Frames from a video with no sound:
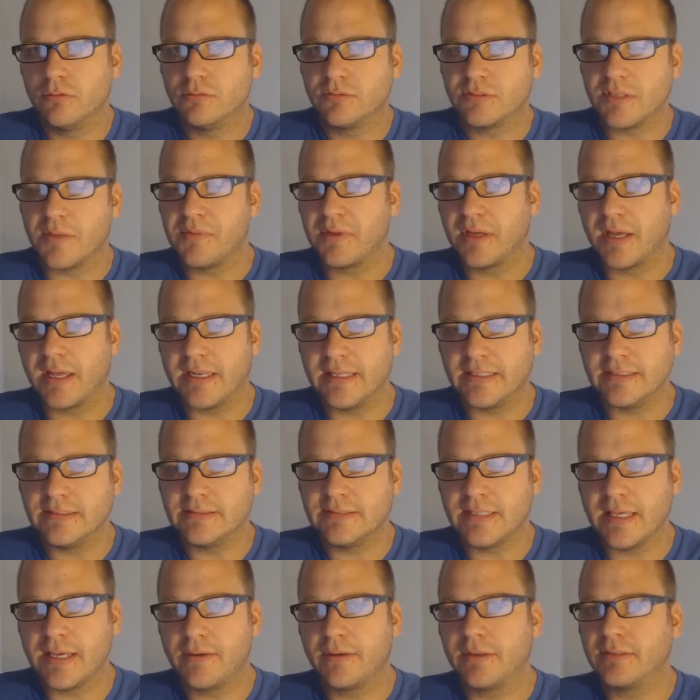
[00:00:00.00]
something I didn't
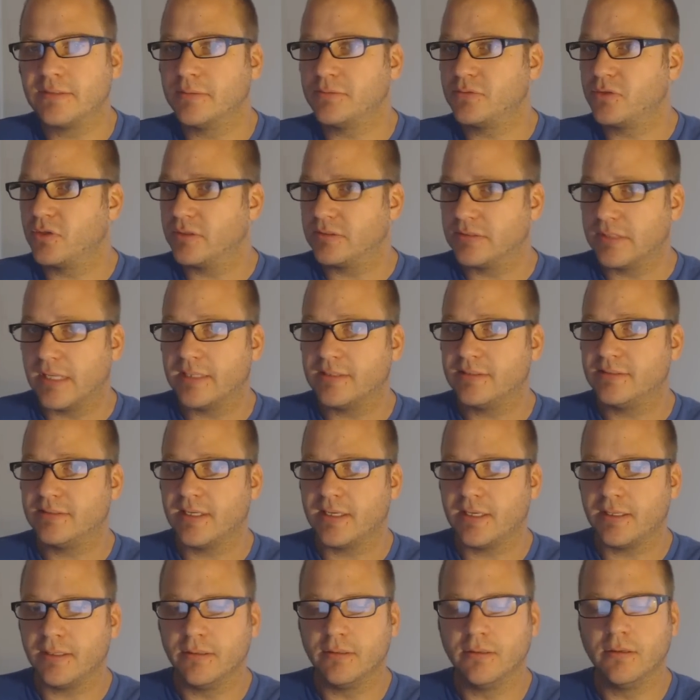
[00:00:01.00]
say, because I'm sure there's a lot to
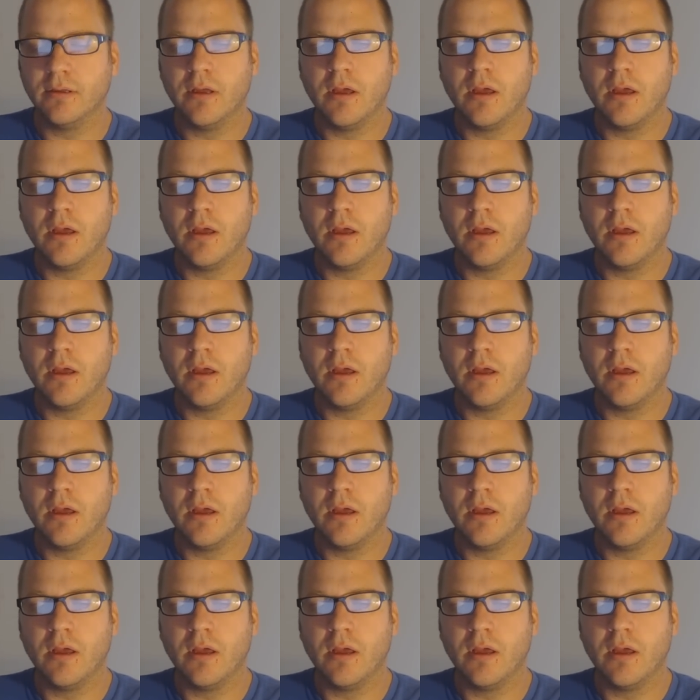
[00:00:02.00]
say,